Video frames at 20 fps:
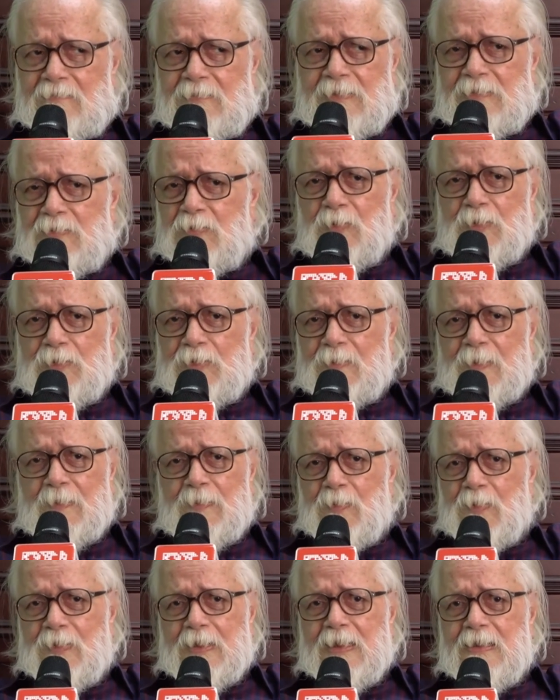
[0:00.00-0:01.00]
it's going to be
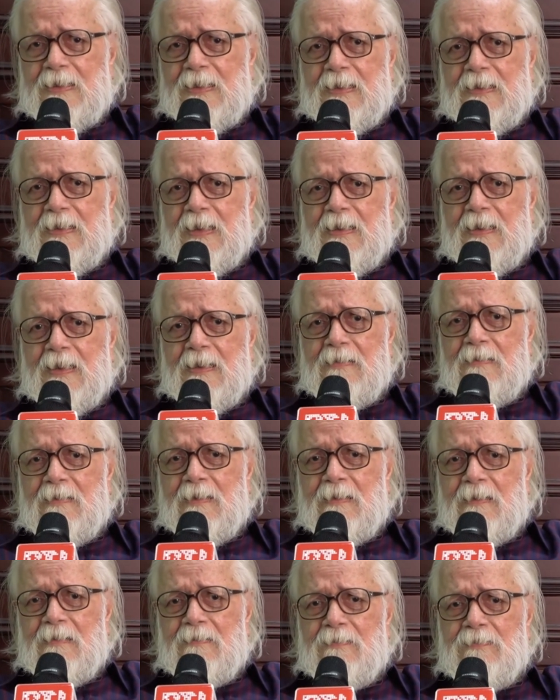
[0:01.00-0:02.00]
more than $600
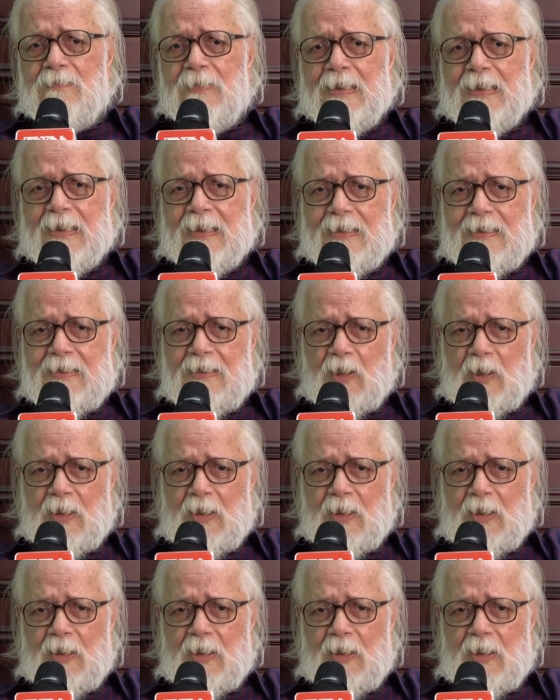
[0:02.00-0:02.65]
billion